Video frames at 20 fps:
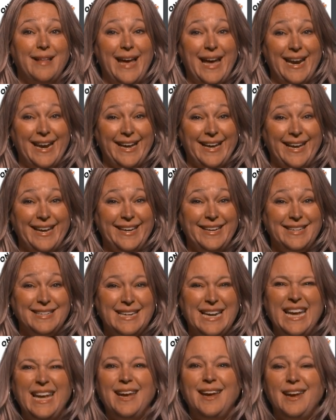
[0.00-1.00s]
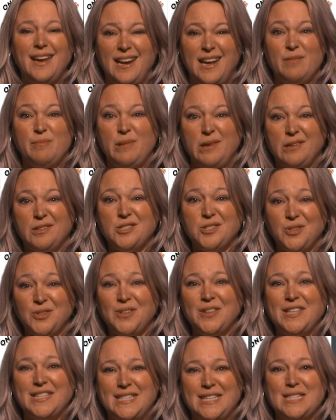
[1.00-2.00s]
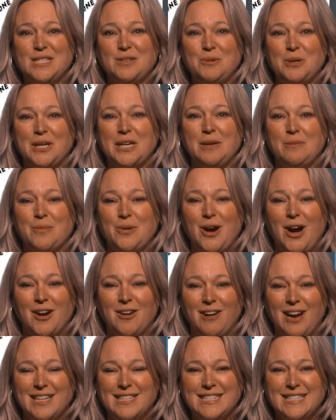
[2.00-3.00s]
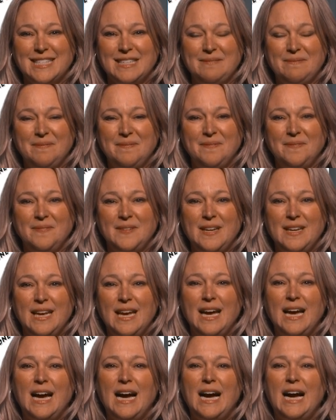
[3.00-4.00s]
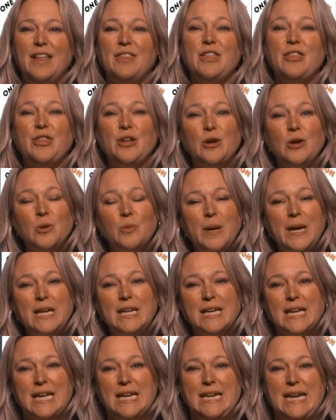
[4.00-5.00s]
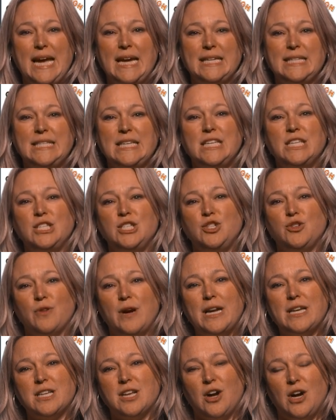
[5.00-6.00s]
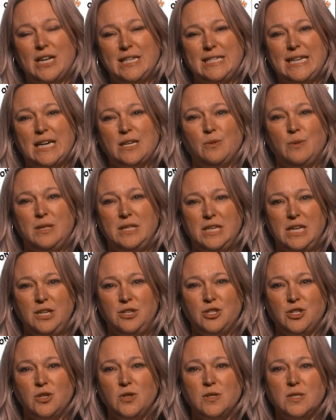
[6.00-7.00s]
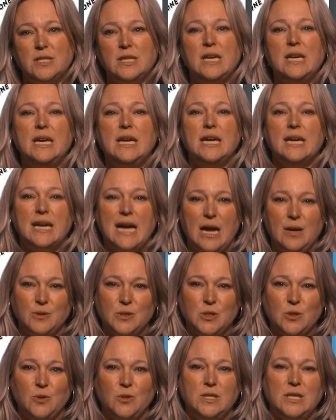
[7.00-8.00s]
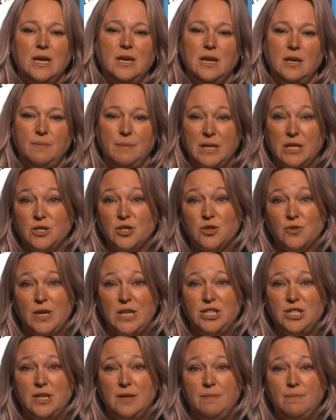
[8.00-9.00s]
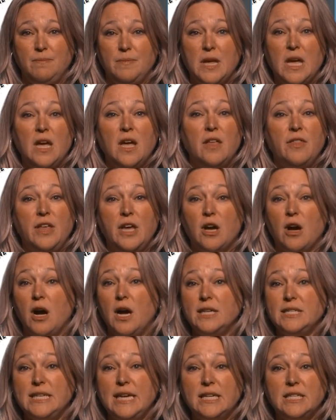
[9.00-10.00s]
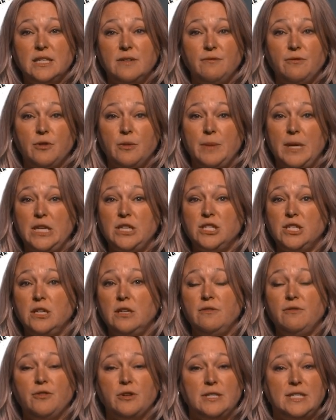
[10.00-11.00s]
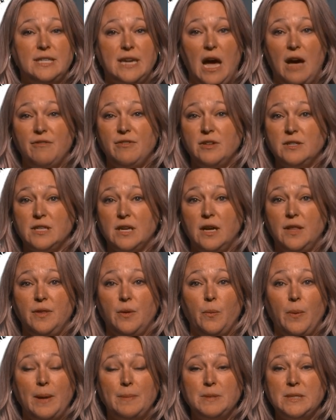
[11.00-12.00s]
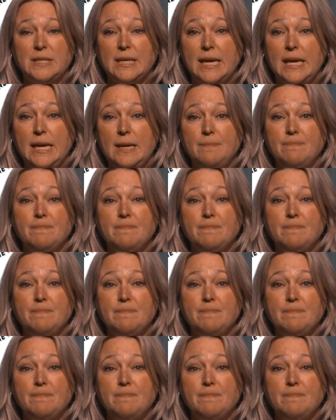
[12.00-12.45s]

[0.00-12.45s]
etiquette, and at middle school, this is a work in progress. The third way to connect is direct contact with teachers, counselors, and administration. The contact information for staff is on the website.